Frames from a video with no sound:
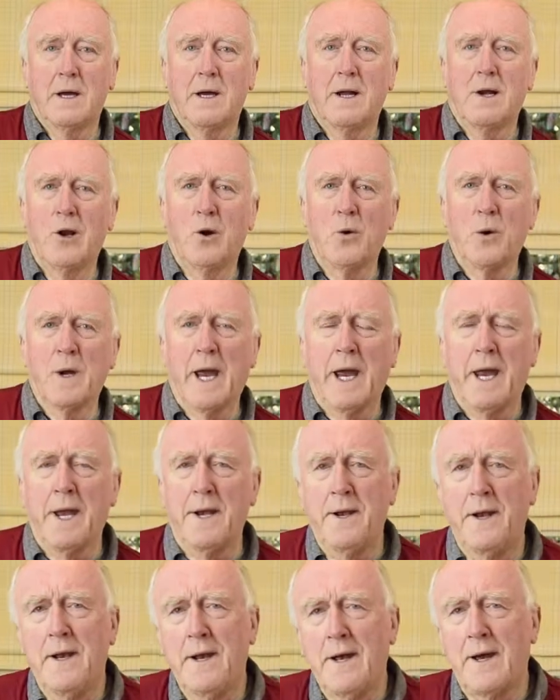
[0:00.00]
Hello
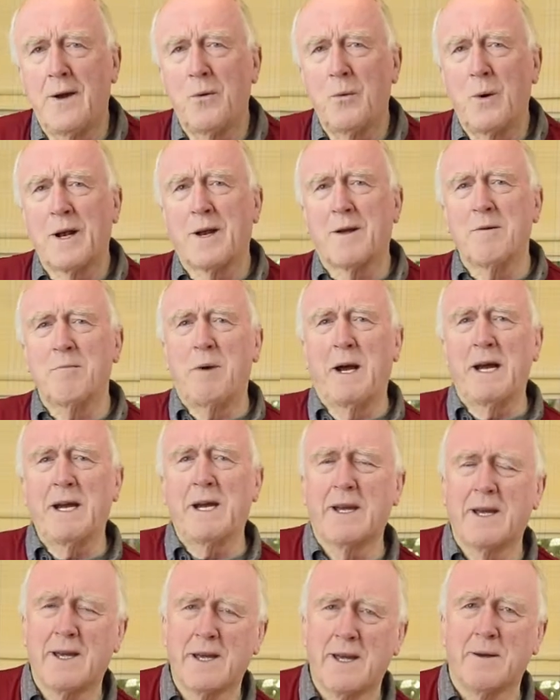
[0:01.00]
again. Welcome
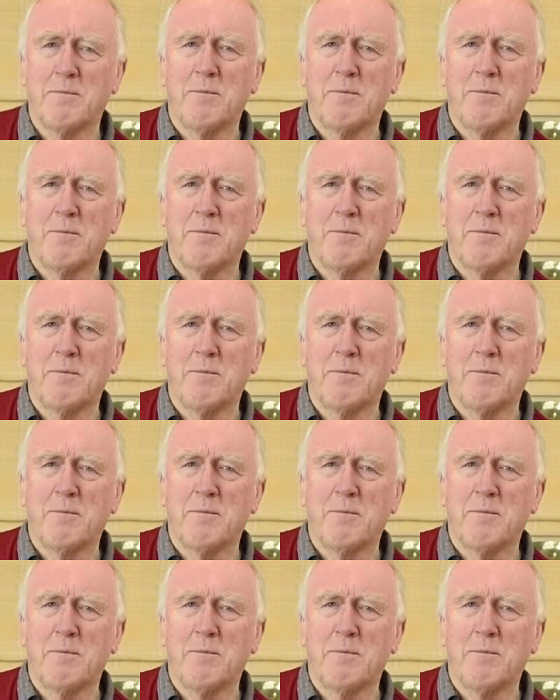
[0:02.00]
back.